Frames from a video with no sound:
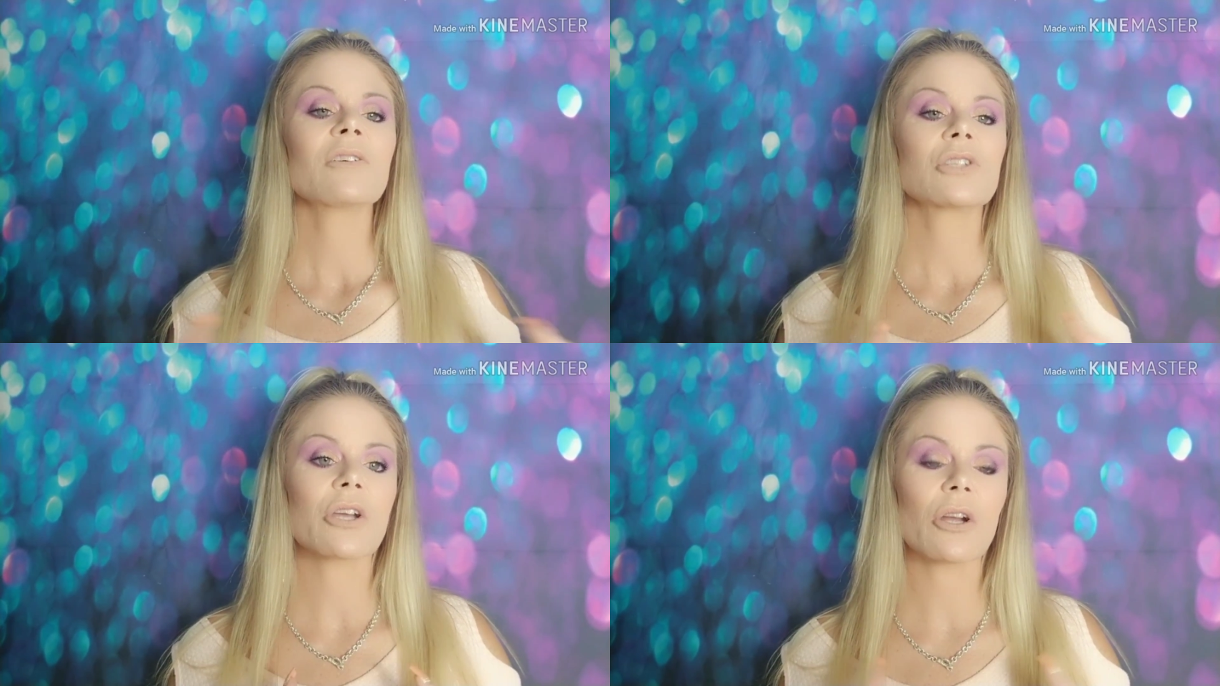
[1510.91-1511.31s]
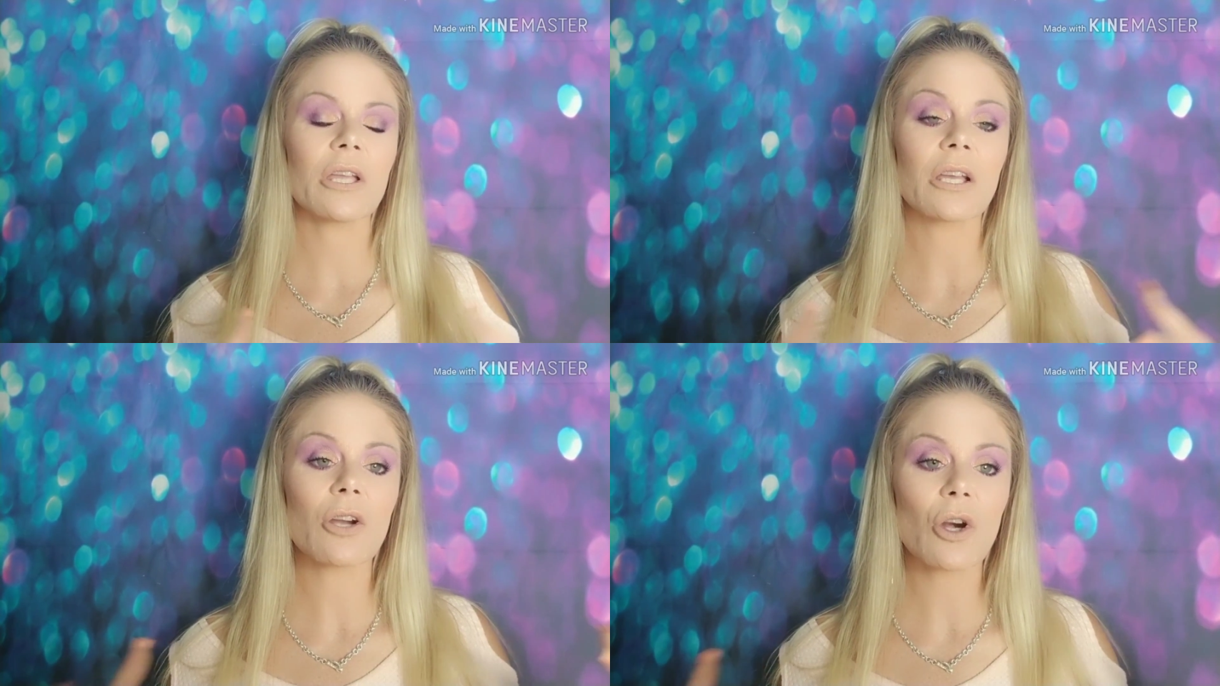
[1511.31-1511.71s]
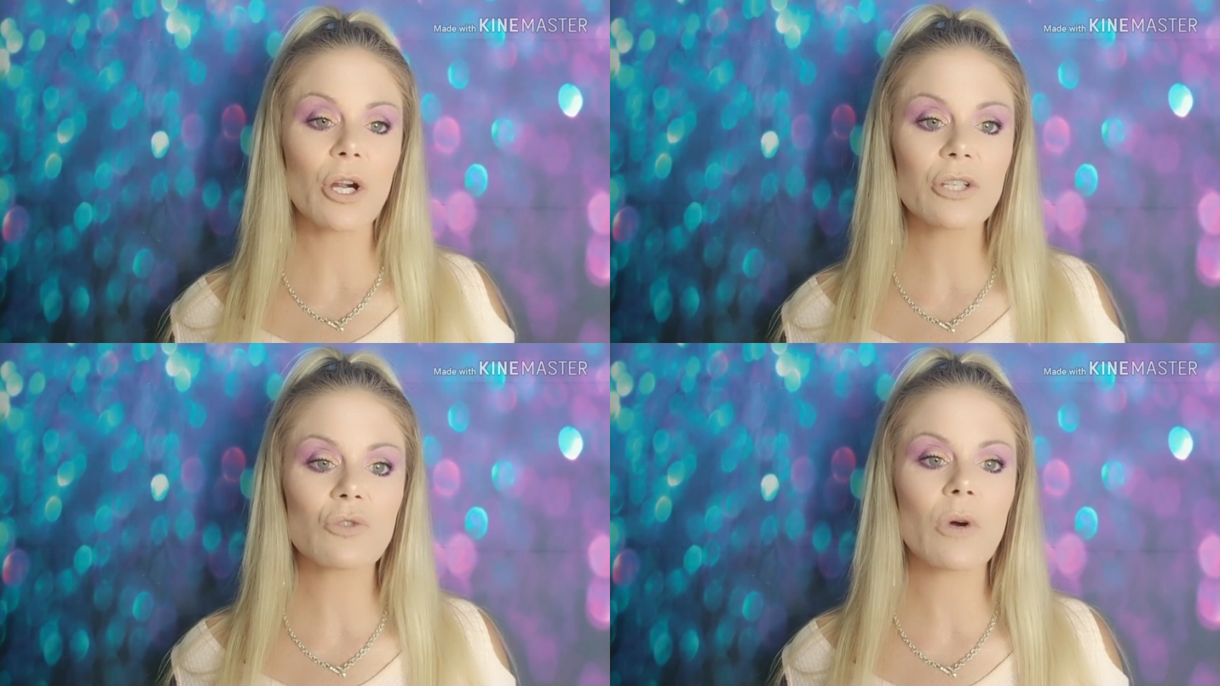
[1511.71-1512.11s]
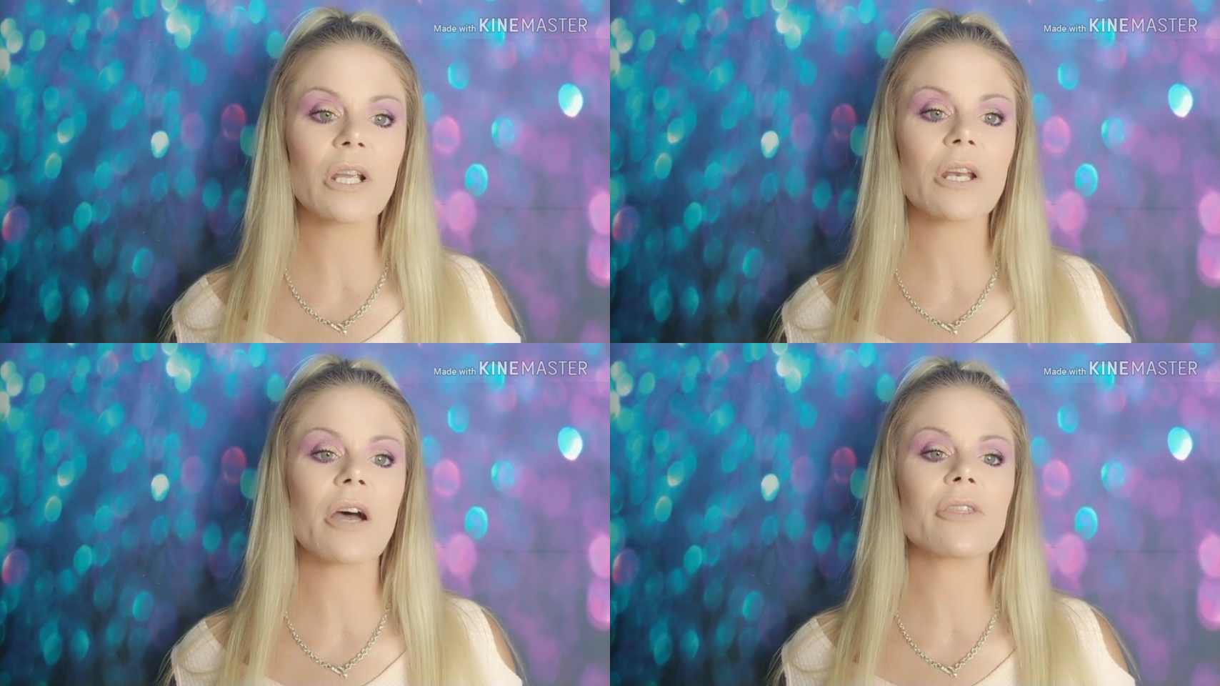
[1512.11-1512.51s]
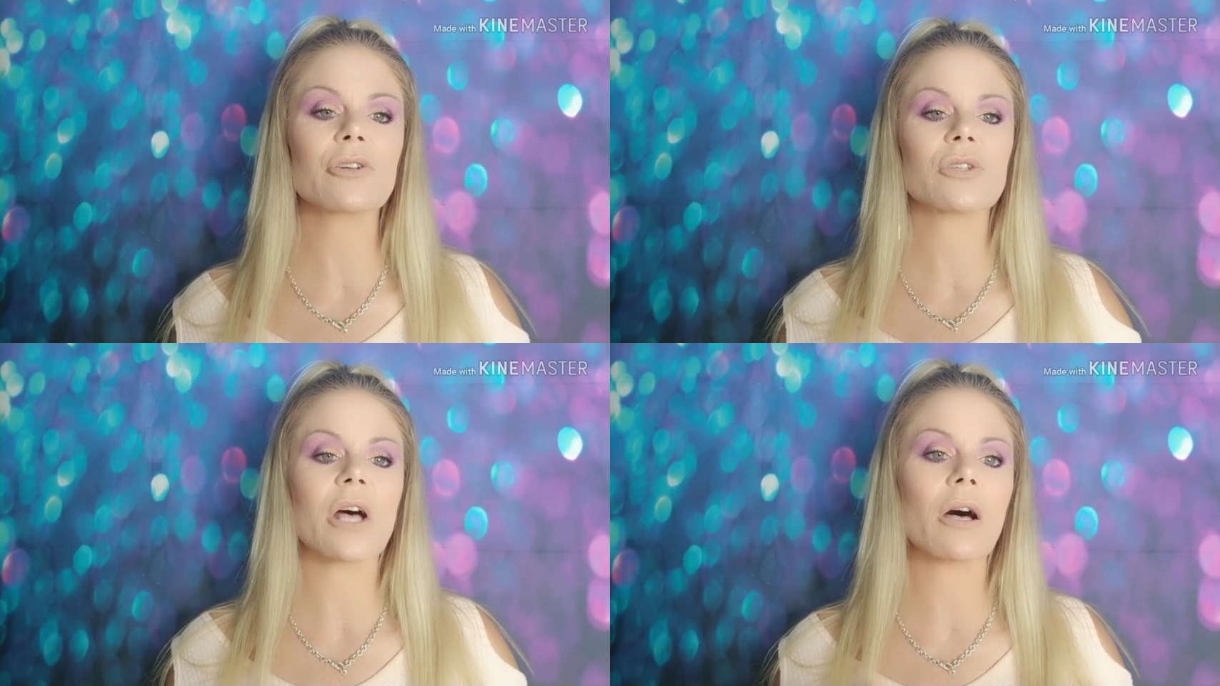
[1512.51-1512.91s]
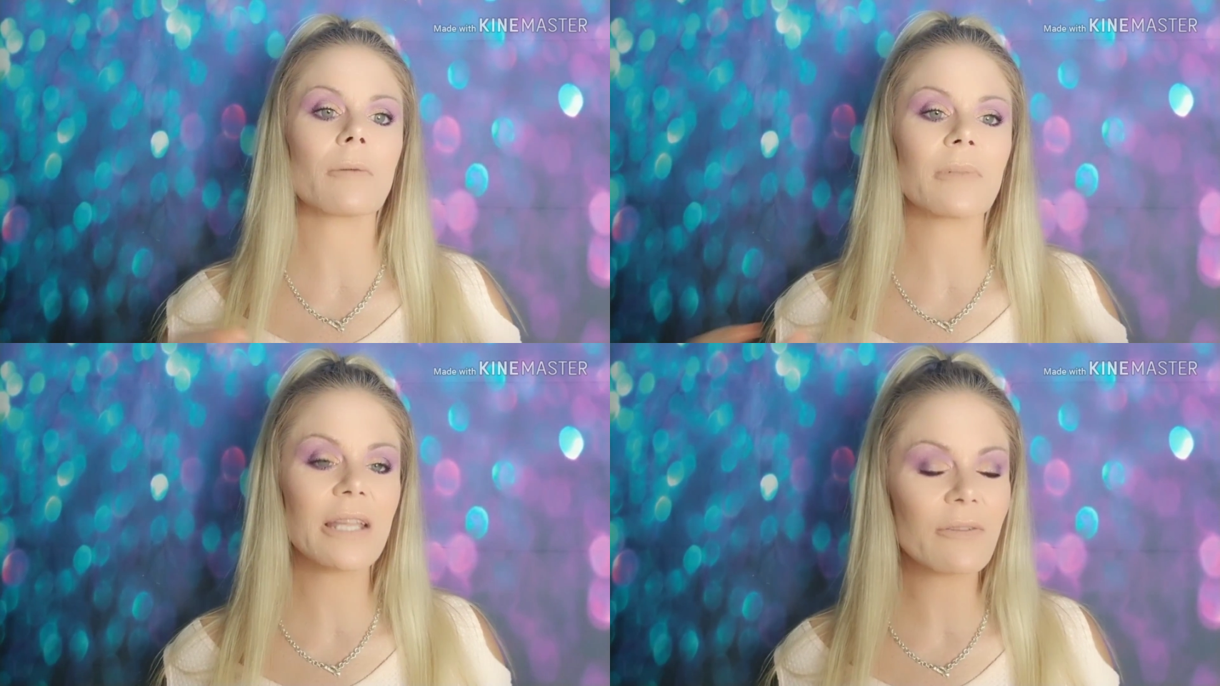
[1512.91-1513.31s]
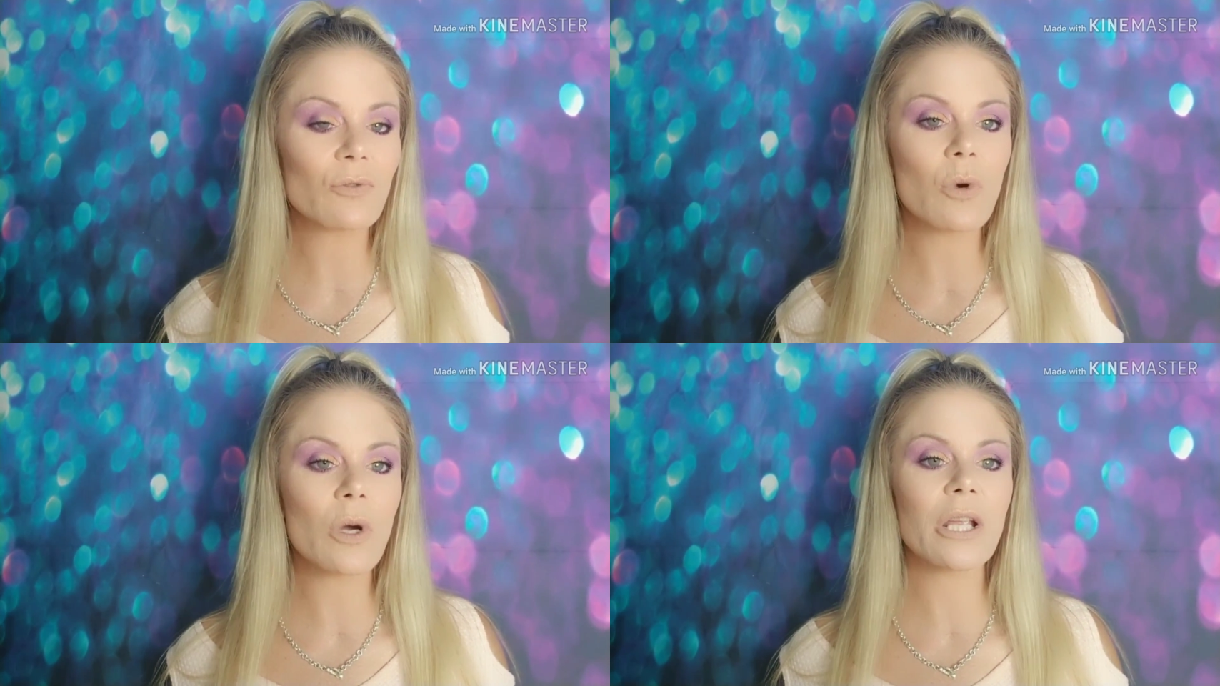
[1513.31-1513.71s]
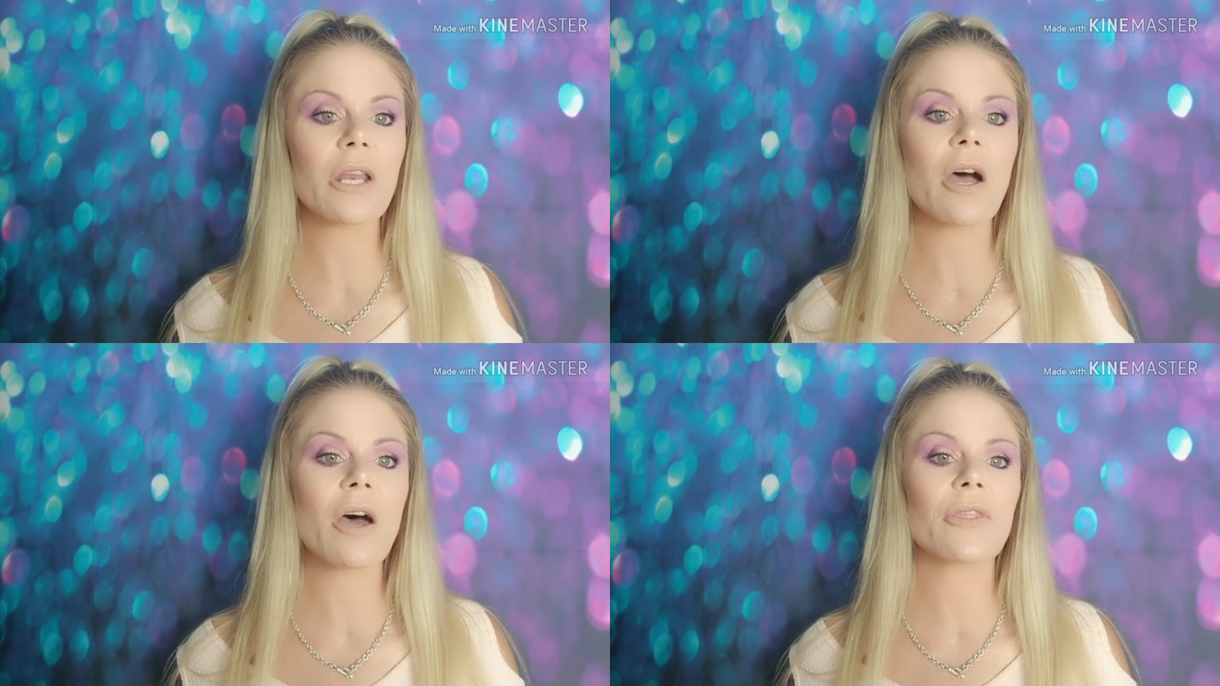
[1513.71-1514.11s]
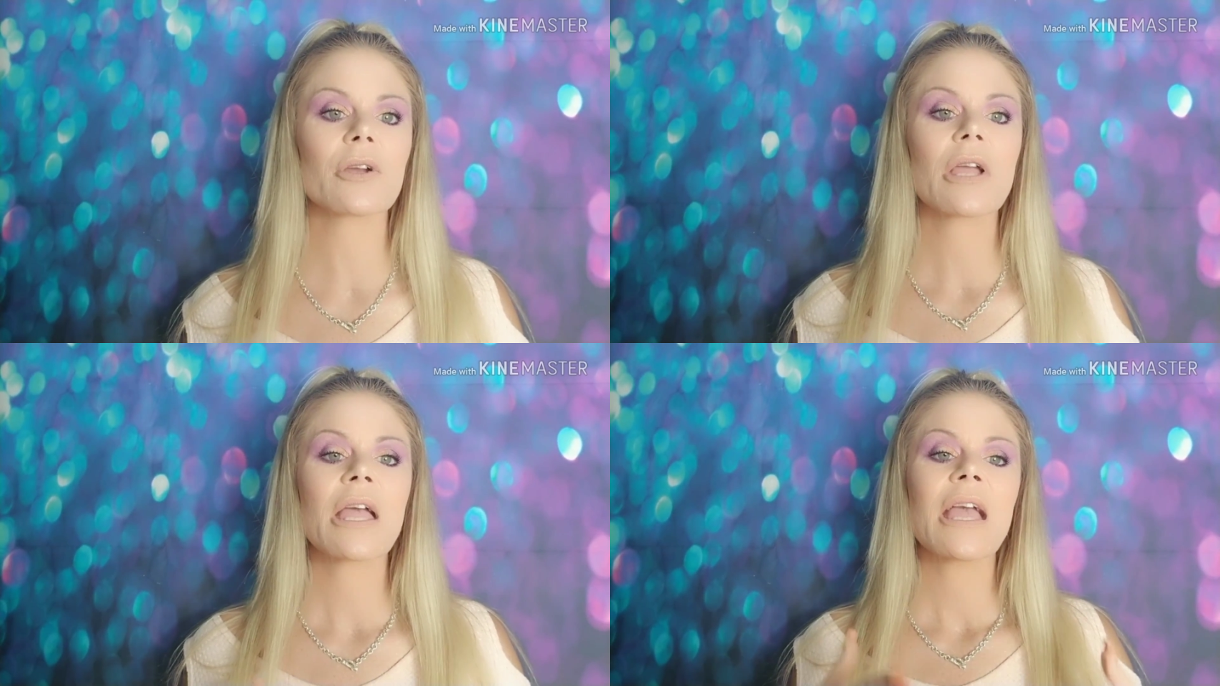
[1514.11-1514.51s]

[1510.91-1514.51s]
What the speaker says: to encourage one another, to uplift one another.